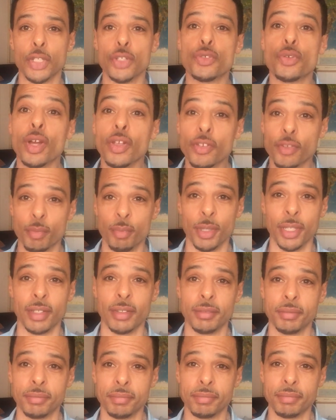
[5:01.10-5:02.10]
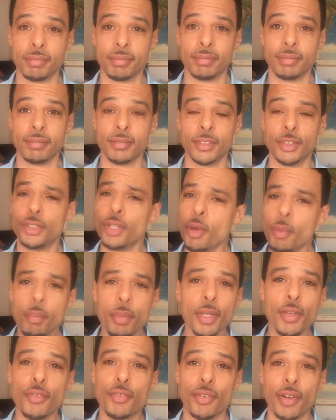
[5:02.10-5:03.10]
Trust me, don't
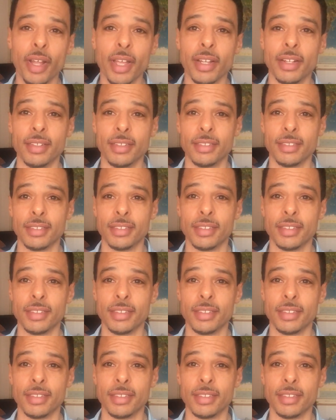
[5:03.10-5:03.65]
be afraid.